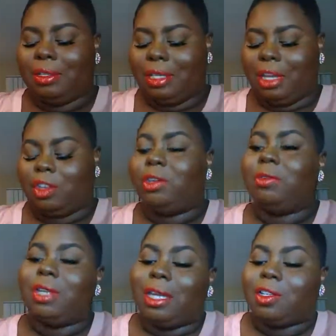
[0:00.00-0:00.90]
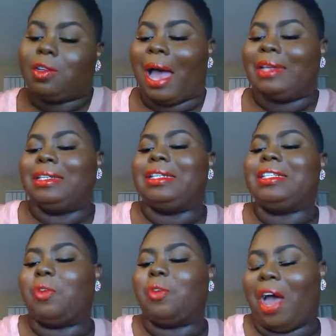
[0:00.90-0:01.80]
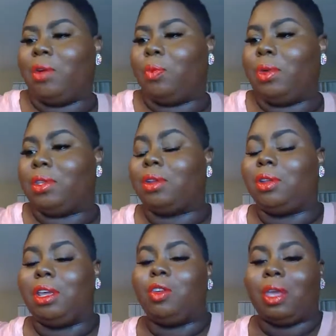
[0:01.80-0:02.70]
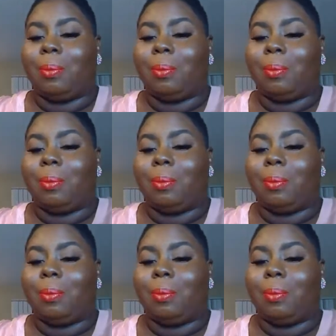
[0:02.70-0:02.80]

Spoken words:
that you need to identify with so that you can